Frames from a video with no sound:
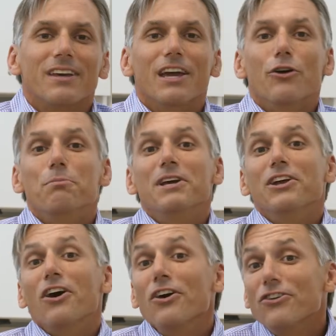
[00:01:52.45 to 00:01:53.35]
it would be
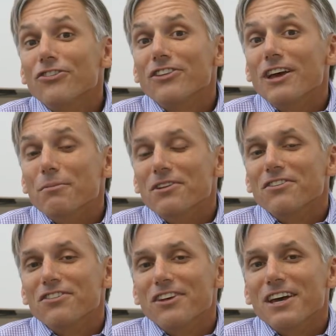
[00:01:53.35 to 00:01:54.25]
an understatement to
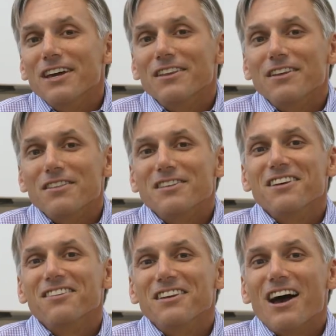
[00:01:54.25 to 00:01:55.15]
say that
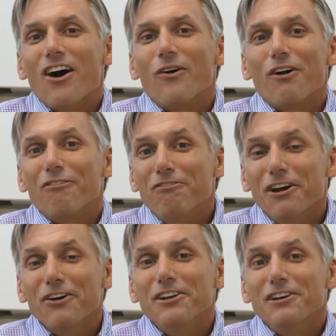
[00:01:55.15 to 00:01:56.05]
things now are
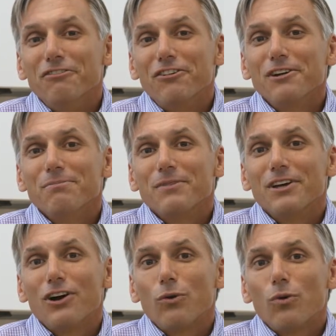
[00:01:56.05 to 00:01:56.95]
very different in
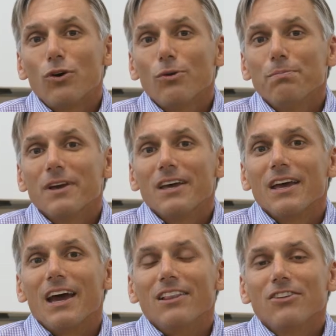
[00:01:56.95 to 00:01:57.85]
our world.
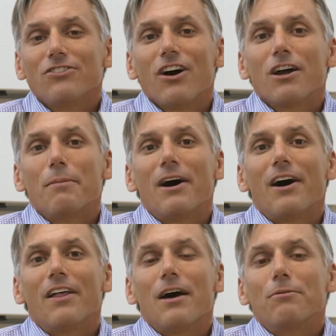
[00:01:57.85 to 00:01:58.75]
And let's talk about
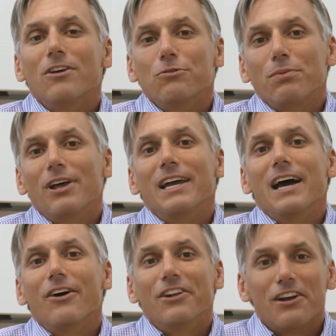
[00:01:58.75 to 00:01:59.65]
how that is playing
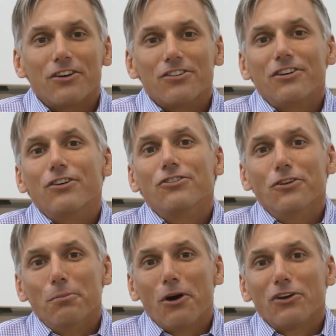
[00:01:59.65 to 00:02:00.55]
out in our
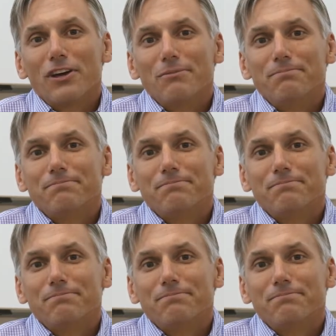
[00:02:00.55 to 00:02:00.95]
Sarasota market.